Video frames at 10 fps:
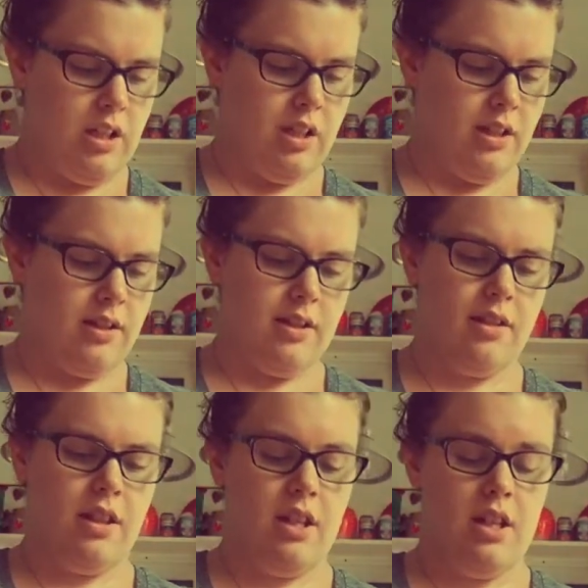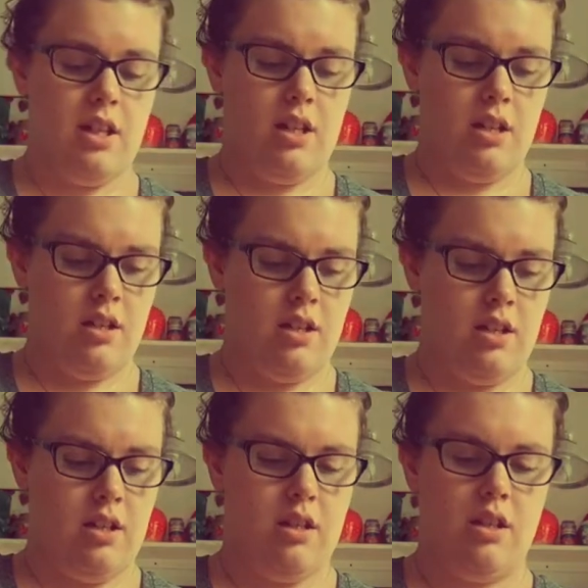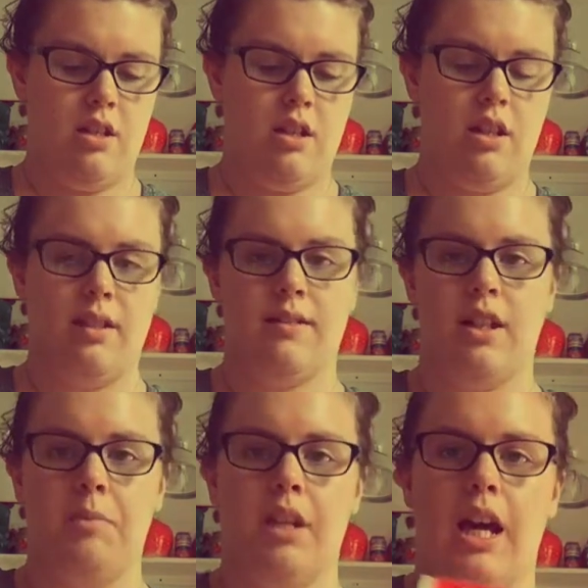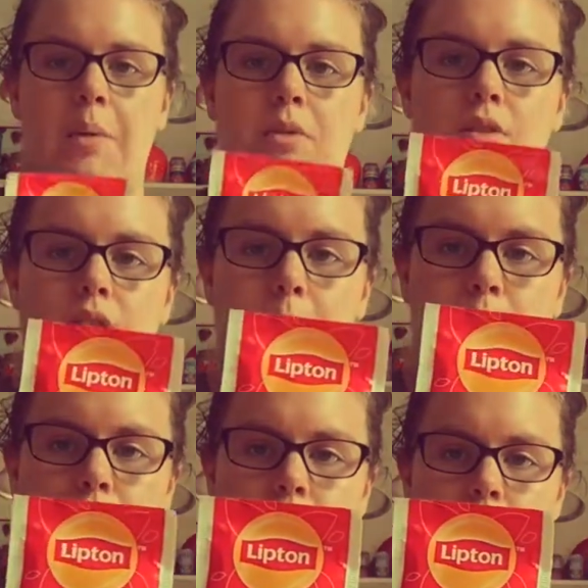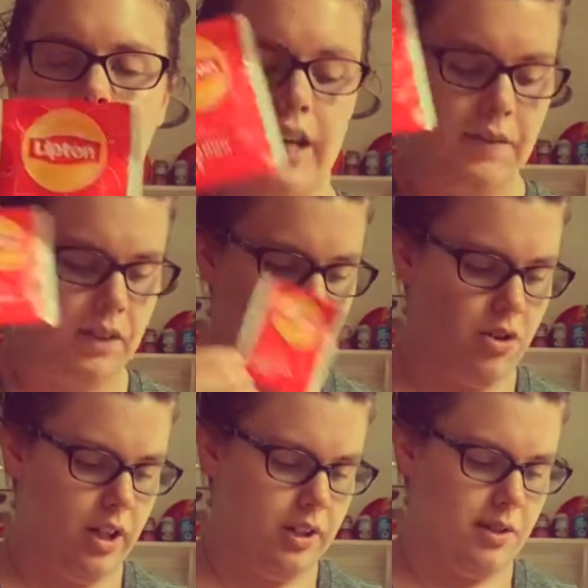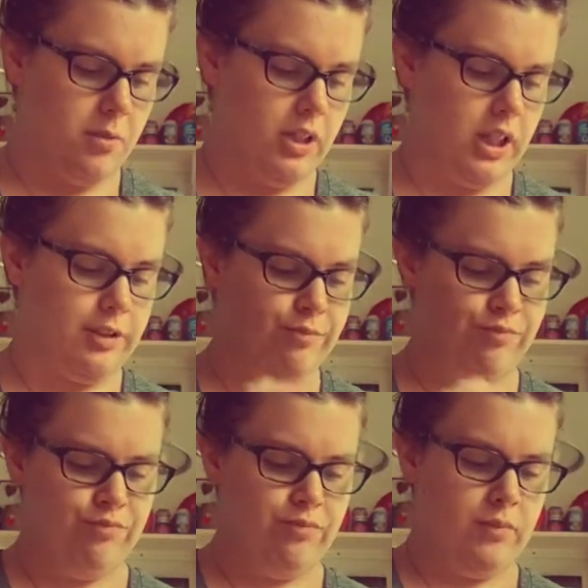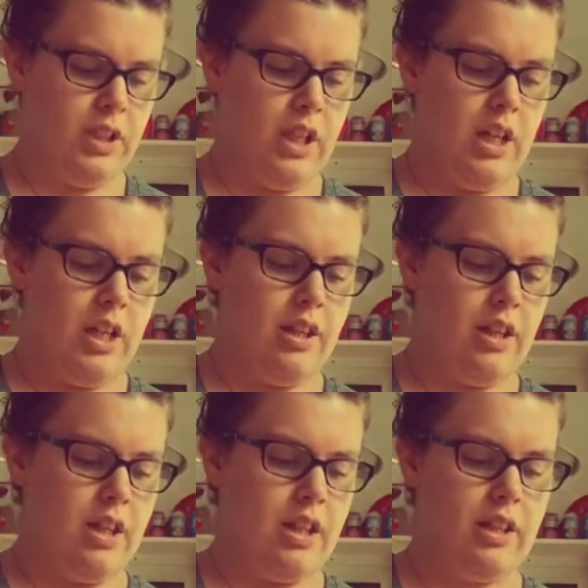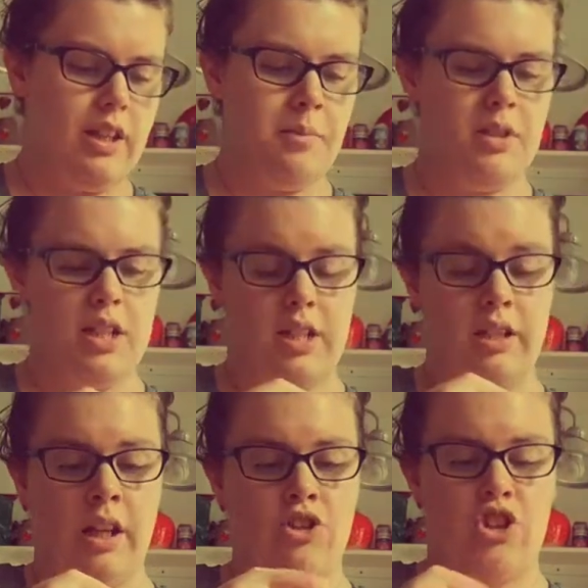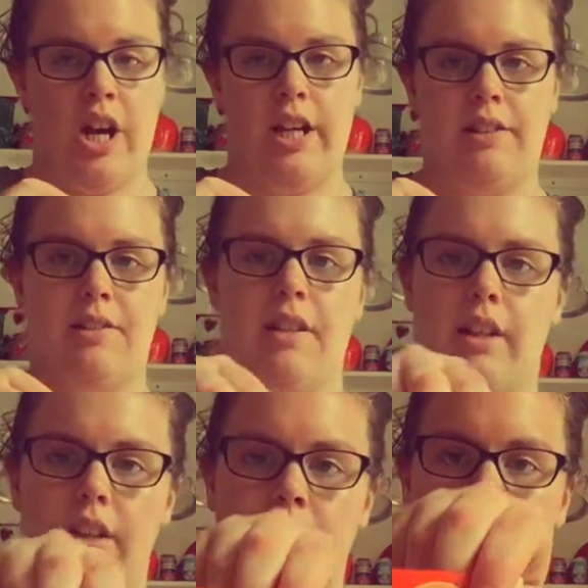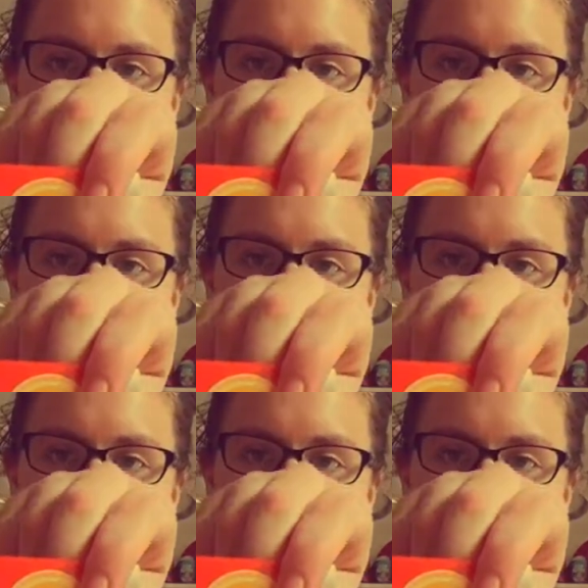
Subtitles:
This is the Cinnamon Apple Herbal Tea. I have not tried this one yet. The Lipton Chai Tea.